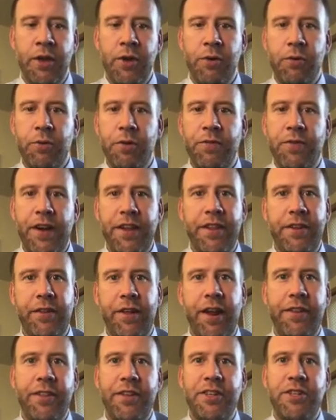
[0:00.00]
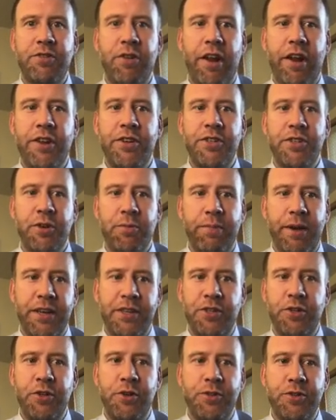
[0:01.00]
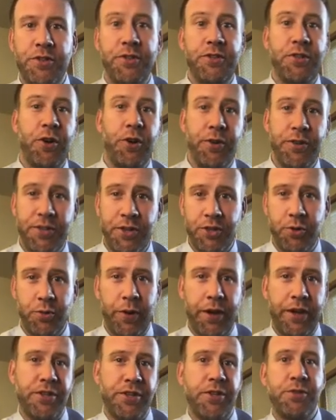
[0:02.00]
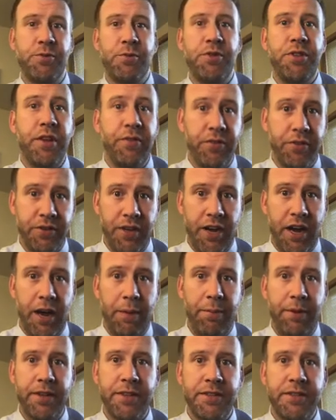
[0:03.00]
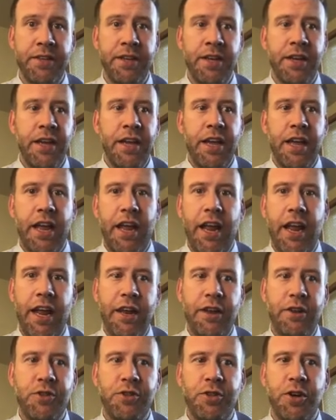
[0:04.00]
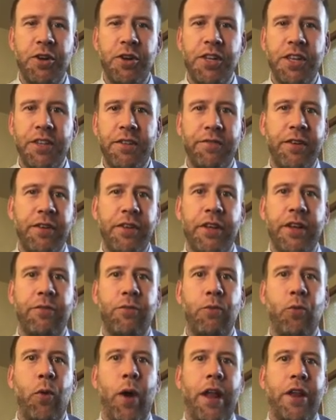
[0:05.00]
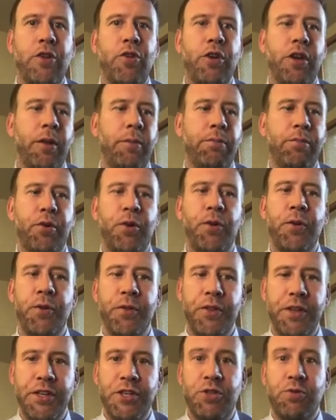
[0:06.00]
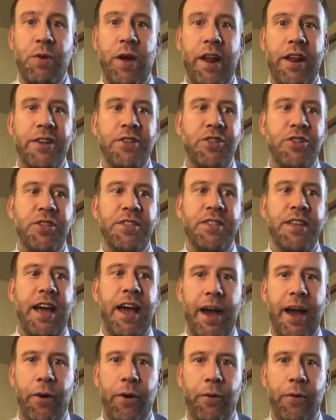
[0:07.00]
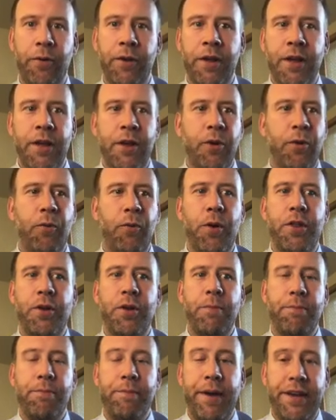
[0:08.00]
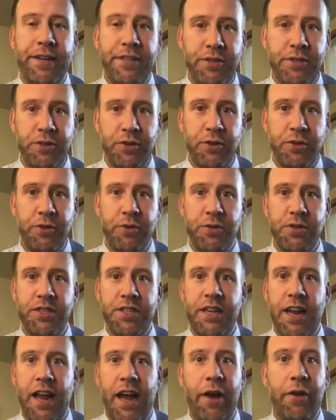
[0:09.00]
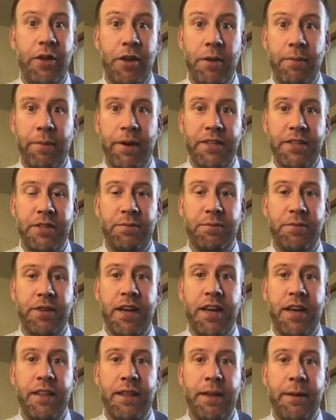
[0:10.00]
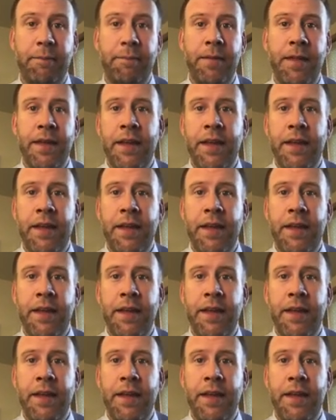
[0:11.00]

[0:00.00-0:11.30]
We find that a lot of these strategies are best used in certain situations with different topics, and you start to get the feeling of when you can pull these strategies out, when they're best used, and how you can best apply them.